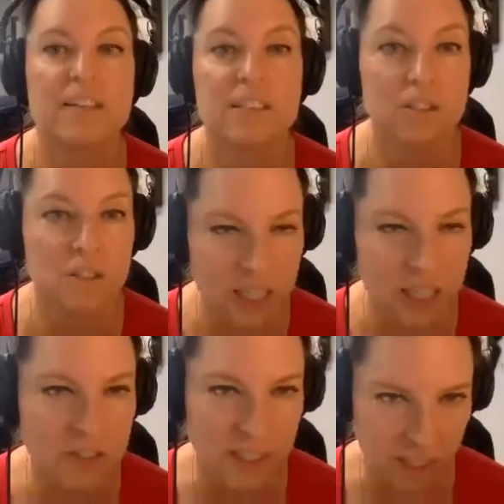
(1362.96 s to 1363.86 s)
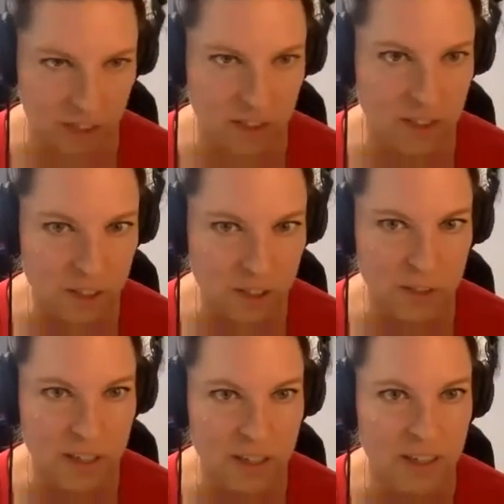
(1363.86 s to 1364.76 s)
So that's what I used to do
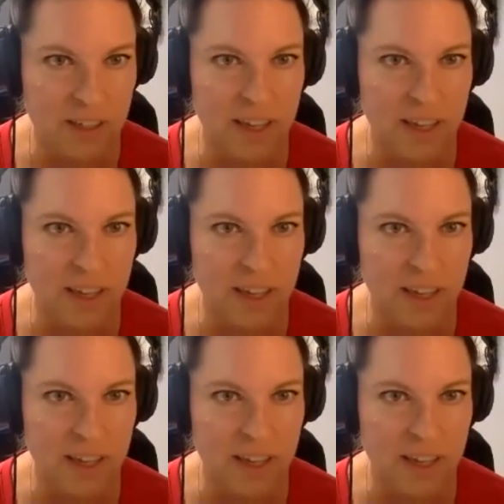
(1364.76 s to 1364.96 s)
with her.